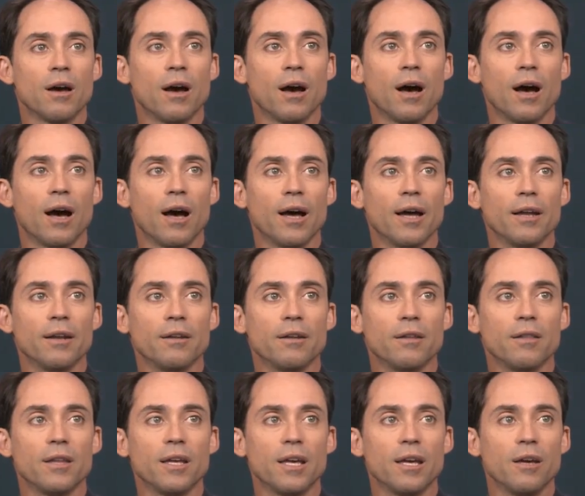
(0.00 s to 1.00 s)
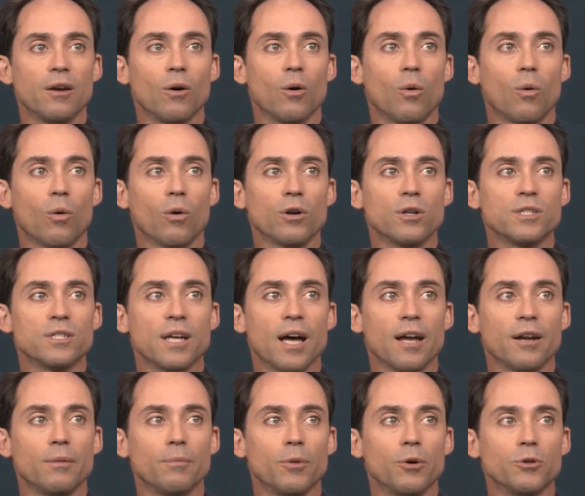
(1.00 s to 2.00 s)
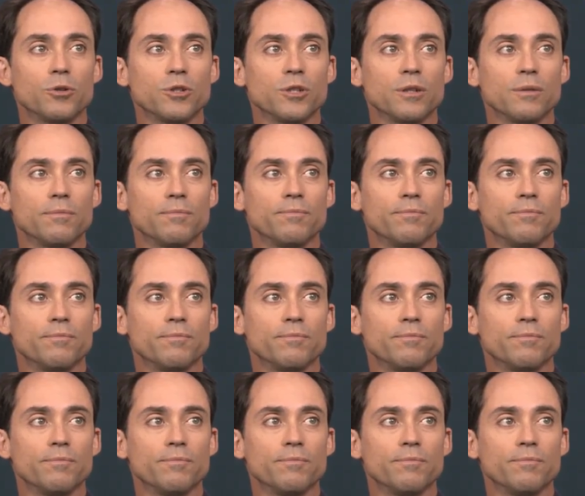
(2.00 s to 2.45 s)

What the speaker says: on the horizontal motion,